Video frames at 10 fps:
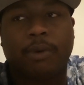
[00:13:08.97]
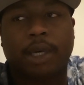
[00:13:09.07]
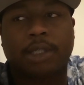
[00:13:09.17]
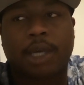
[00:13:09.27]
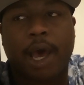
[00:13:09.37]
we
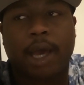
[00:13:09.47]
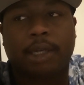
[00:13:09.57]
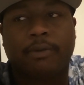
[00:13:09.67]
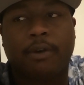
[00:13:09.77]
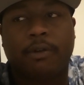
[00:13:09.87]

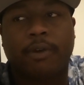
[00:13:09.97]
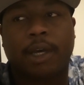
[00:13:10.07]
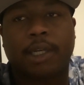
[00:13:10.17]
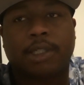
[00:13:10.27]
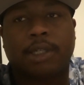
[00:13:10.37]
interactive over
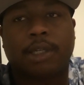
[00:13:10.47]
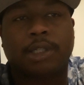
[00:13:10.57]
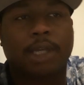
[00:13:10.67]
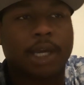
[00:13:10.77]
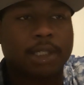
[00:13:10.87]
here. This
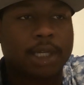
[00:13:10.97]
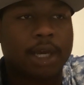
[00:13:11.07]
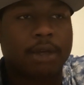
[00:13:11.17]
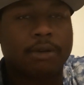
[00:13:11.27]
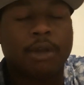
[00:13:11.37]
this your
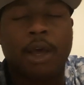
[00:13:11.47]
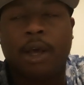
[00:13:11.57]
channel.